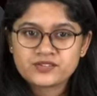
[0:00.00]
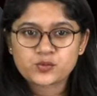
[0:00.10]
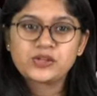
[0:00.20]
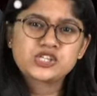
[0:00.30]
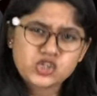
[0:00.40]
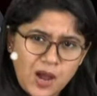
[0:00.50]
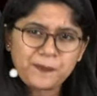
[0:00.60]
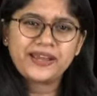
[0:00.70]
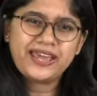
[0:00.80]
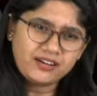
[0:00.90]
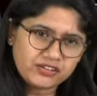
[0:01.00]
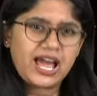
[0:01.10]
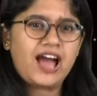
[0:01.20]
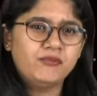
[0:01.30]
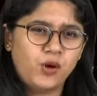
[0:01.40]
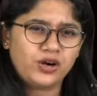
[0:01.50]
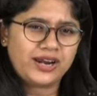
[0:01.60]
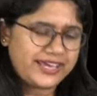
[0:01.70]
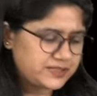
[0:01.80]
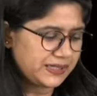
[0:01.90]
So we'll stop again and we'll have more
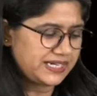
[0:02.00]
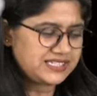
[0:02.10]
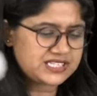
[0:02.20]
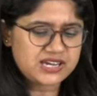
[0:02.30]
likes, but let's